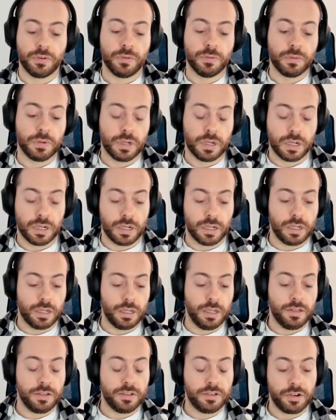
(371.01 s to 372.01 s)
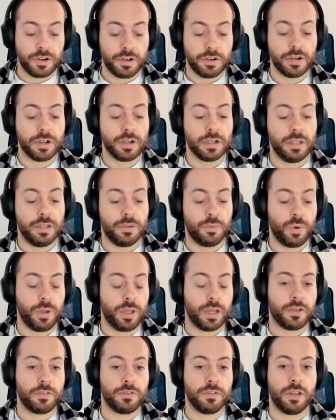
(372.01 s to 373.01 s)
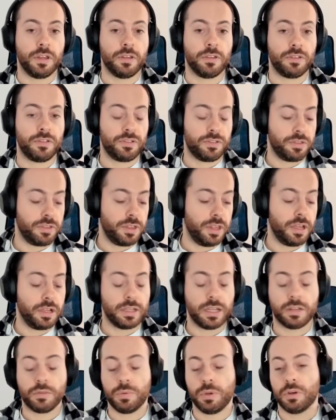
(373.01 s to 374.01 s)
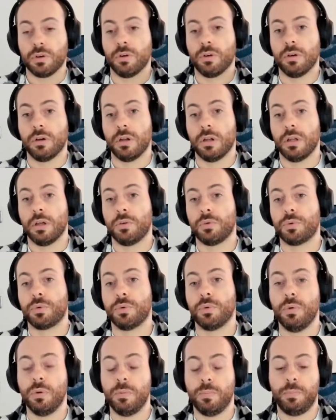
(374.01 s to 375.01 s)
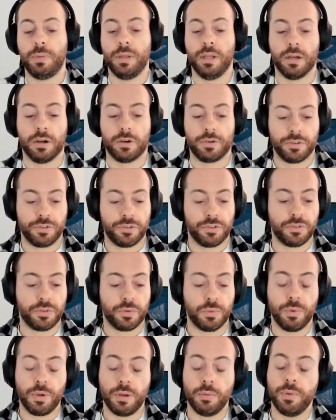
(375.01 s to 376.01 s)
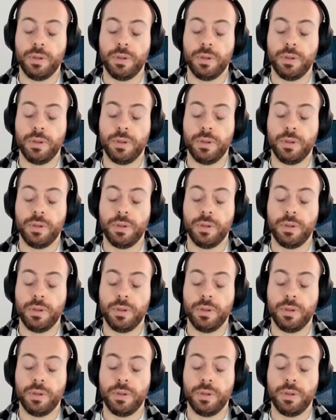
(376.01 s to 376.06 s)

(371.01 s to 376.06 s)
So internally, we have this thing that we call rule pillars.